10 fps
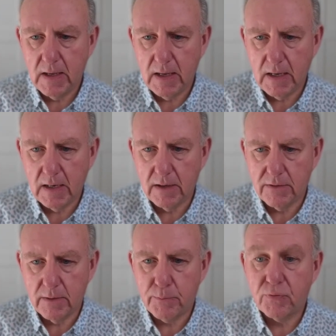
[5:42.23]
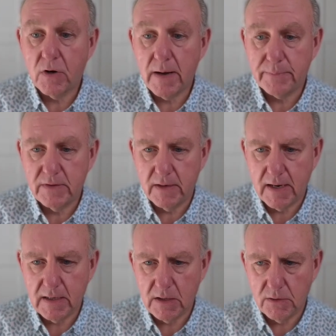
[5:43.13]
and the prompt that I
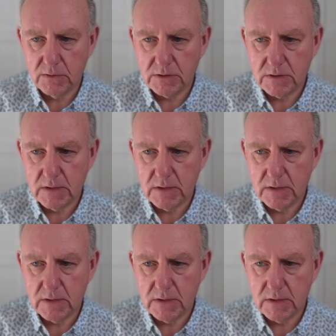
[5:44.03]
used